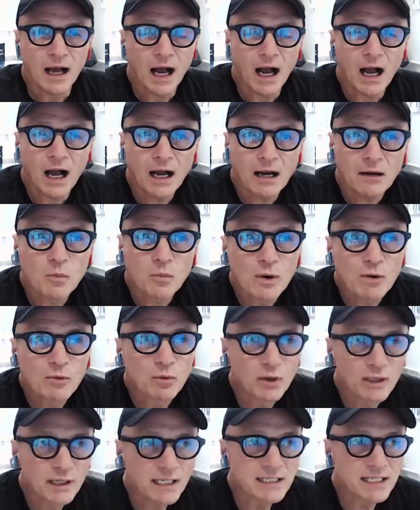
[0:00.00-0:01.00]
We
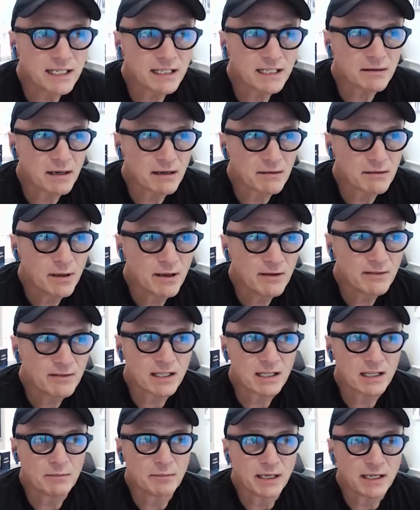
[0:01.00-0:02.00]
really didn't pivot in the
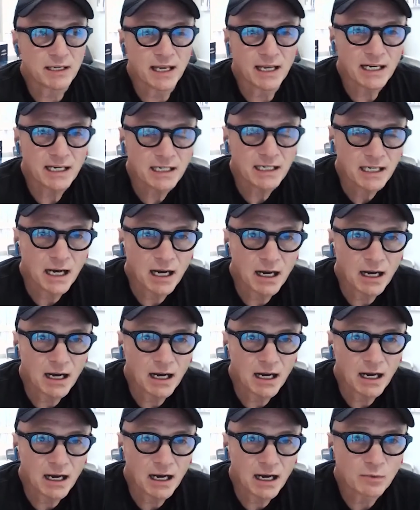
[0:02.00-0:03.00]
beginning.
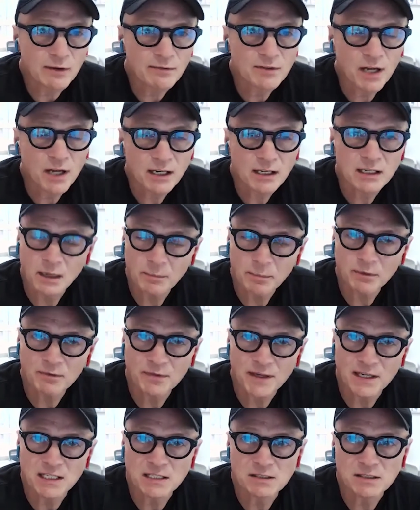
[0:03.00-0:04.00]
We've done a couple of
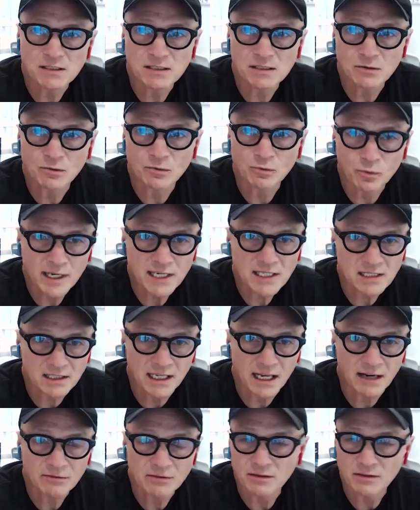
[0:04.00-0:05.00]
things recently after
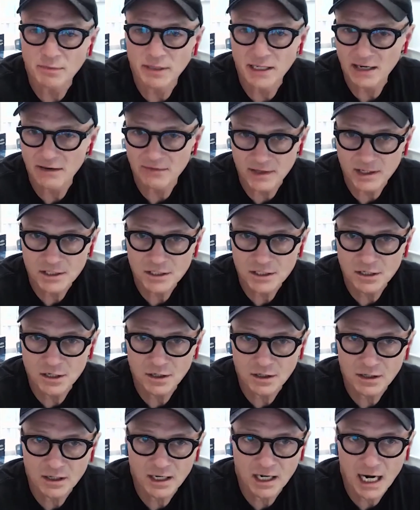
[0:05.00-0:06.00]
the beginning of this year
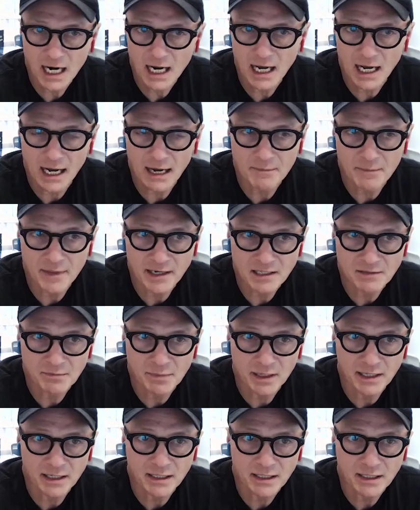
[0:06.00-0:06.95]
that